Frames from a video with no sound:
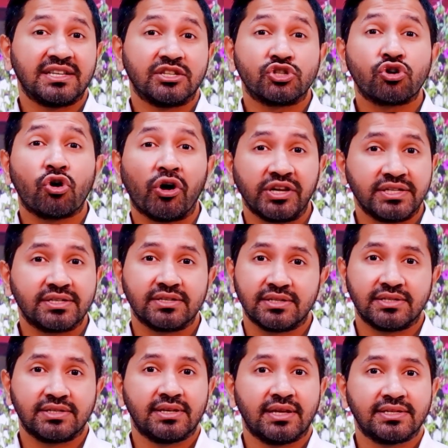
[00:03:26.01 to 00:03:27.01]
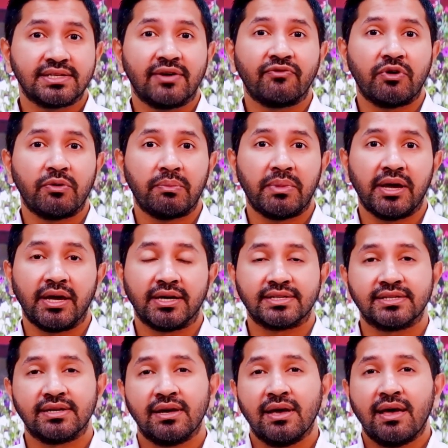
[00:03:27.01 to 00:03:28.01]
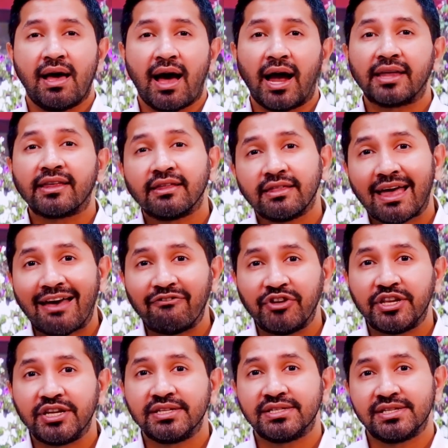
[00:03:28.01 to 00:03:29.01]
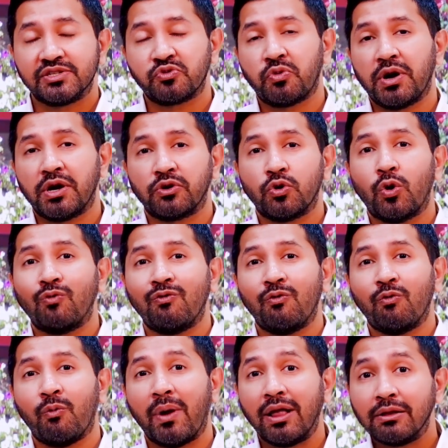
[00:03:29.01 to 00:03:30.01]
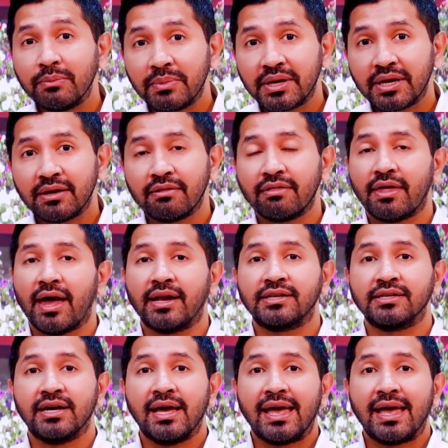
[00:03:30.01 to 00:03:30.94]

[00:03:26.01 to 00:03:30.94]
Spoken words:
choices that someone makes. I think the evidence is quite overwhelming that